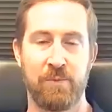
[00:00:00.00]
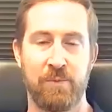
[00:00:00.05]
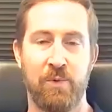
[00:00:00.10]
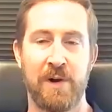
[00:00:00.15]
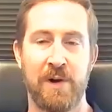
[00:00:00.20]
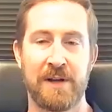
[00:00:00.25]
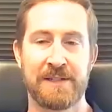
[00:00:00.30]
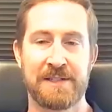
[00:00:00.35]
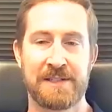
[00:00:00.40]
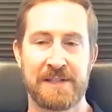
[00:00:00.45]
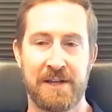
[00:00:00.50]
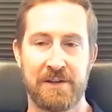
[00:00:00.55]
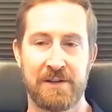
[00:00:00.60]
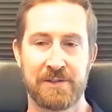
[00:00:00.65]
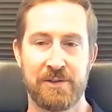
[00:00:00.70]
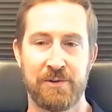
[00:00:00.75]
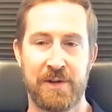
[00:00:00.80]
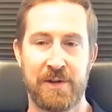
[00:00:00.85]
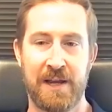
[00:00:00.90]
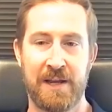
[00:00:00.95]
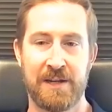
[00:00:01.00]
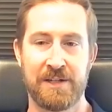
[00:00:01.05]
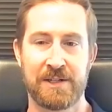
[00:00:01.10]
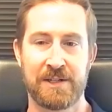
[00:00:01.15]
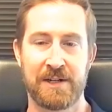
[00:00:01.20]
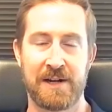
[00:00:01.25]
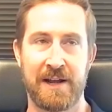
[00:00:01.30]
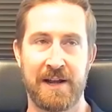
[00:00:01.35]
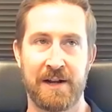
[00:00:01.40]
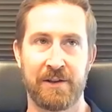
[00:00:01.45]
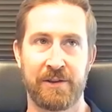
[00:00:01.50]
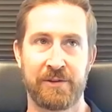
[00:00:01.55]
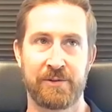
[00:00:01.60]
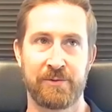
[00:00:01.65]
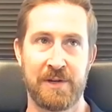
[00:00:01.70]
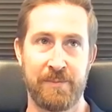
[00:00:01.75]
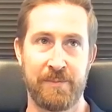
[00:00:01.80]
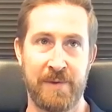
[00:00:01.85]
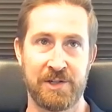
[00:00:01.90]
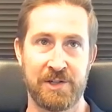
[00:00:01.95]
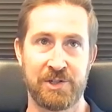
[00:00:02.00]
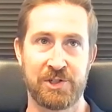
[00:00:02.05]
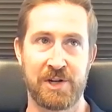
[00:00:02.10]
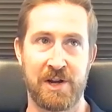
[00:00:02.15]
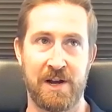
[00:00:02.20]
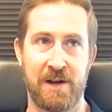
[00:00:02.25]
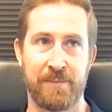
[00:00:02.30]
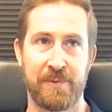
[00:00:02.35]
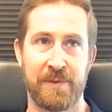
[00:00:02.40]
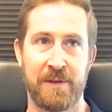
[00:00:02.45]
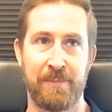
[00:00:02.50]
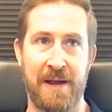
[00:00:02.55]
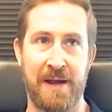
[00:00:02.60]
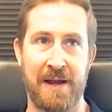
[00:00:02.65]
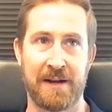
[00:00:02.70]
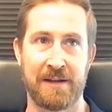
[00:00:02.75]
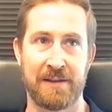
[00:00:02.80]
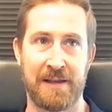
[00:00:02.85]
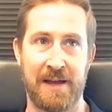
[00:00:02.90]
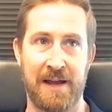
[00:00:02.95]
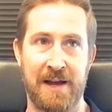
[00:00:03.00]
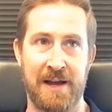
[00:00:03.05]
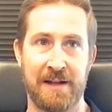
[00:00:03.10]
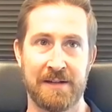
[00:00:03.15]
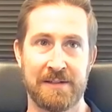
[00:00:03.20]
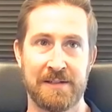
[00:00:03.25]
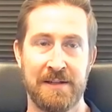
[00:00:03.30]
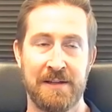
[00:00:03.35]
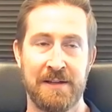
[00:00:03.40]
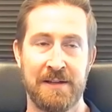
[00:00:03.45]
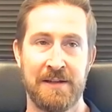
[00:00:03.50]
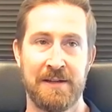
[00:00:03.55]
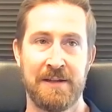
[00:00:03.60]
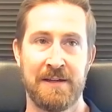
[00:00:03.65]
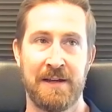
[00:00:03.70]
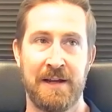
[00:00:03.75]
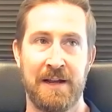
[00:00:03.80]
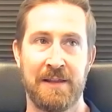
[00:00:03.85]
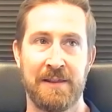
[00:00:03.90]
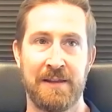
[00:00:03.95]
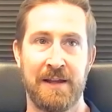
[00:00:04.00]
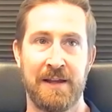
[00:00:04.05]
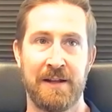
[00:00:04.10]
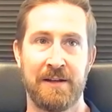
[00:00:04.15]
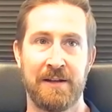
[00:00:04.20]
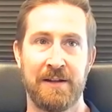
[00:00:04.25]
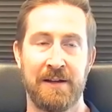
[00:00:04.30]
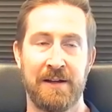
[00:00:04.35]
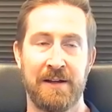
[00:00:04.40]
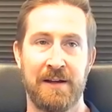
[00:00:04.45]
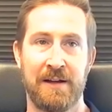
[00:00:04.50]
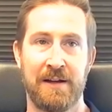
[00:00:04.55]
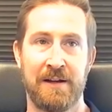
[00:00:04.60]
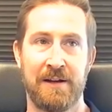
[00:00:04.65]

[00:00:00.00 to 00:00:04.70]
we had one sales location. I had a 3-bay shop in the back of that. And then